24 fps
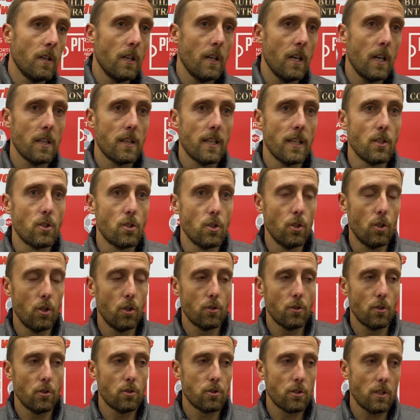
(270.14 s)
I think
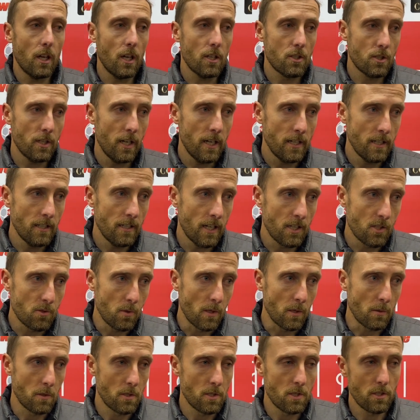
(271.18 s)
Jordan will start training next
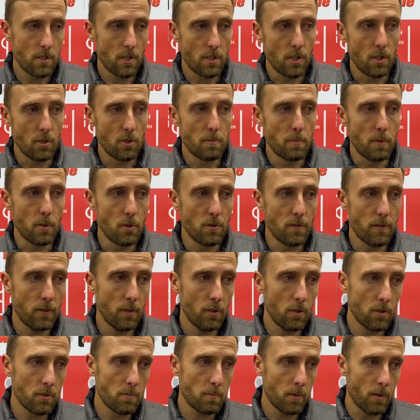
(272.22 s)
week, which is a huge boost
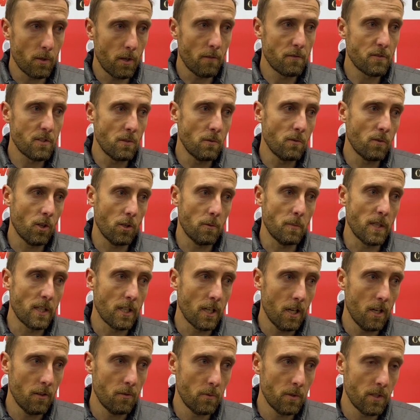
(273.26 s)
for us, but obviously we've got to be
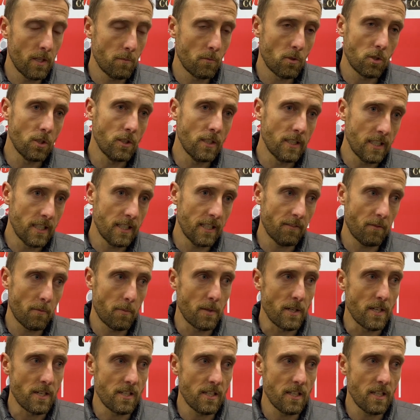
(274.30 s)
careful with him because he didn't have a
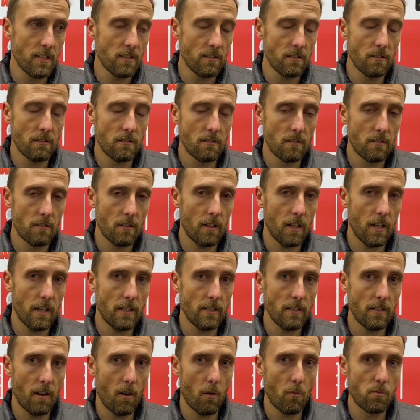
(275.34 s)
pre-season and
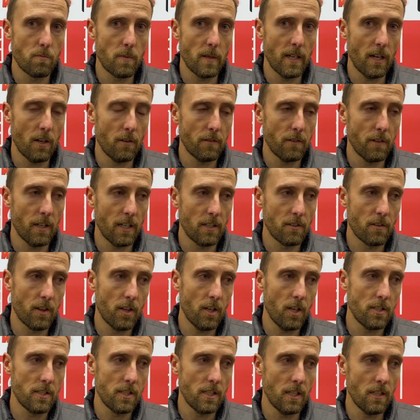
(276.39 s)
he'd been off for like
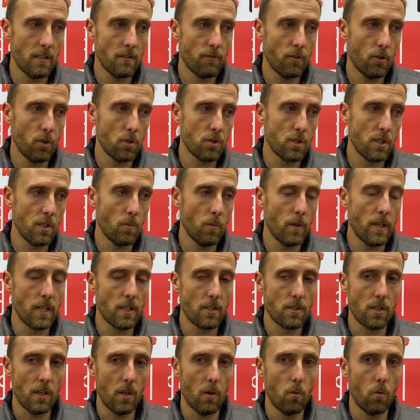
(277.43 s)
13, 14
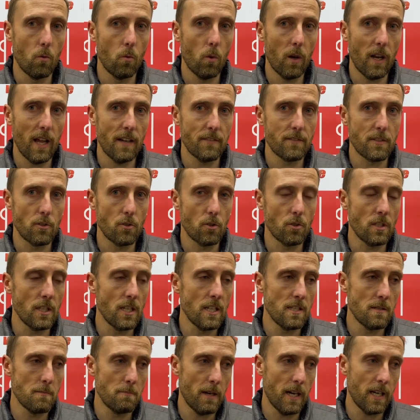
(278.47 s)
weeks, so we'll have to just
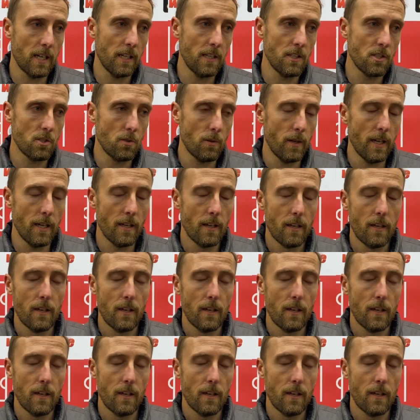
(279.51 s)
ease him back into it.